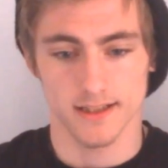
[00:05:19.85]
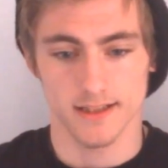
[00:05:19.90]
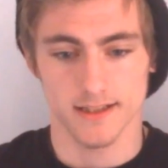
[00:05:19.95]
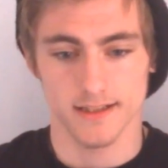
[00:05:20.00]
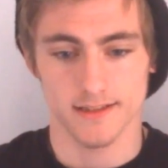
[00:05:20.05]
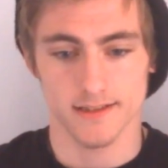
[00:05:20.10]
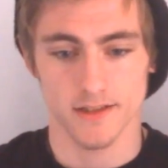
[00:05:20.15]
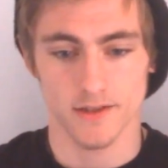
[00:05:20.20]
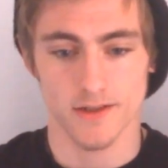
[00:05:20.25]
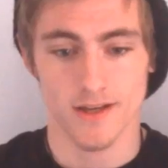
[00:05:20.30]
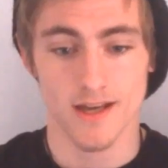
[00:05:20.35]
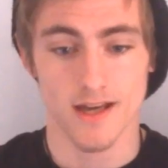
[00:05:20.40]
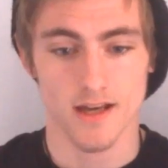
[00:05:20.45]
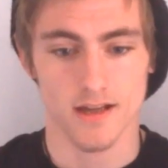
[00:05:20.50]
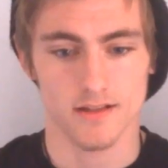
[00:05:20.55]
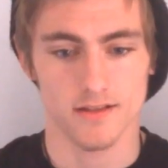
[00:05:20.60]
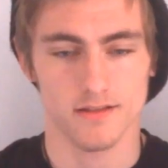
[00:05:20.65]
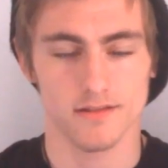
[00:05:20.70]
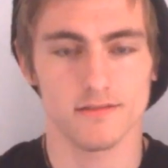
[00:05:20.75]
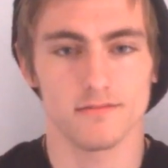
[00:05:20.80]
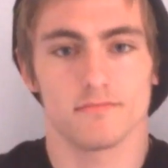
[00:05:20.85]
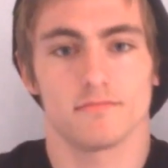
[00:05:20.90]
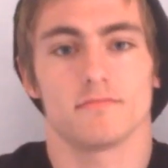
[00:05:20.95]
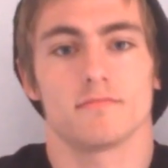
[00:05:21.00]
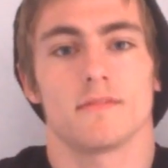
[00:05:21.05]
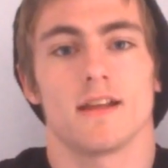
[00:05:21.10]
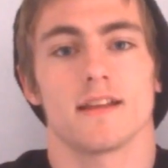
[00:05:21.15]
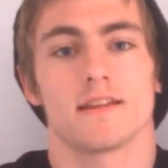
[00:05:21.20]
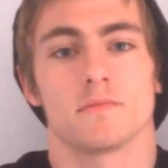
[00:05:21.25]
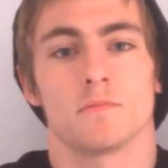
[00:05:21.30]
So yeah,
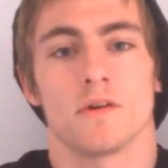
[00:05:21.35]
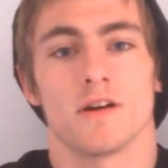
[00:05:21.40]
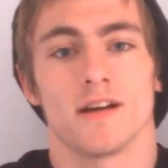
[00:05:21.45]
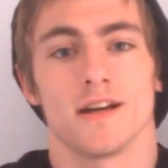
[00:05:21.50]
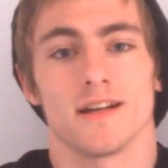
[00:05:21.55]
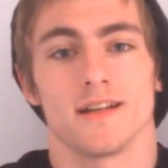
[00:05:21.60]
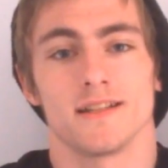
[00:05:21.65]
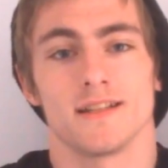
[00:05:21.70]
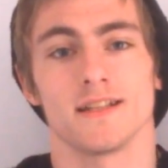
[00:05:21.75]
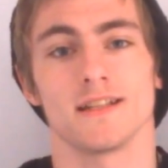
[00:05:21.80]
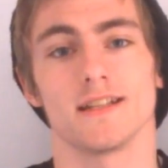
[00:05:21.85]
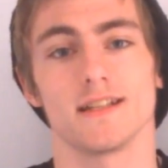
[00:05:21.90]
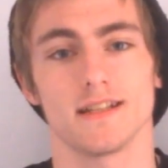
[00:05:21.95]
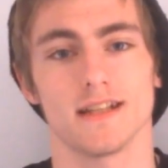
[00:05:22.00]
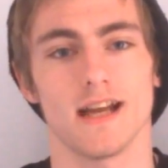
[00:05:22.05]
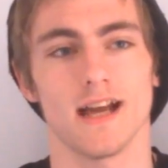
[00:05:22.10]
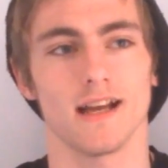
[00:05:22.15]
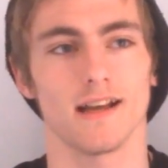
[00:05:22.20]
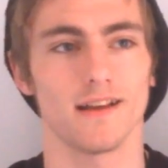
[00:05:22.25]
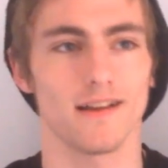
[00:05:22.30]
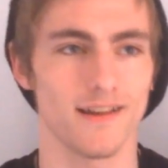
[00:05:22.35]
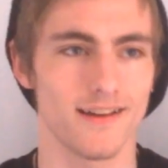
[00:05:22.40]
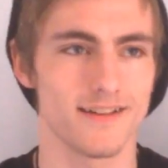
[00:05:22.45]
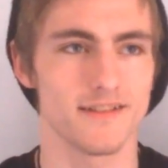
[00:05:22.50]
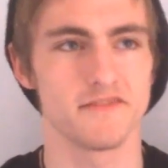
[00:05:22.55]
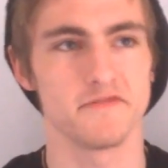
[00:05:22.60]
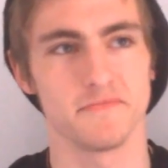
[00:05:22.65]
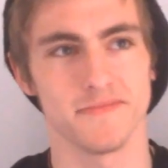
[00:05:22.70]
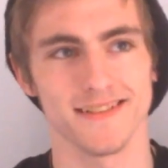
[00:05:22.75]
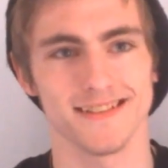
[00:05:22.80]
that's my idea and
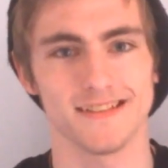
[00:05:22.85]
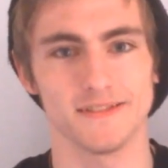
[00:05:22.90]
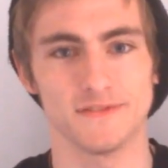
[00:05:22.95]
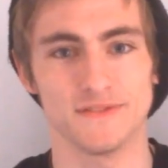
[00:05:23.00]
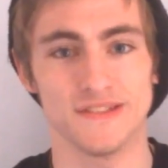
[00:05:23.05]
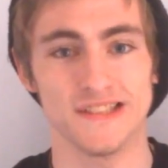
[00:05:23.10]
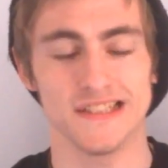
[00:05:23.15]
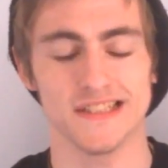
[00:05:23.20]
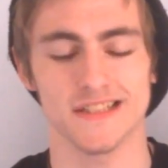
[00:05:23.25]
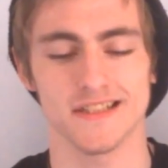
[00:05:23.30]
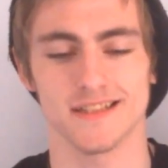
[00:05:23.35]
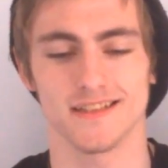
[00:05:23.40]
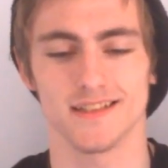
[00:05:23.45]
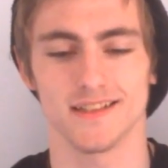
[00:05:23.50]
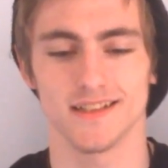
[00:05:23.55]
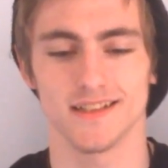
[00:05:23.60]
kind of my confession.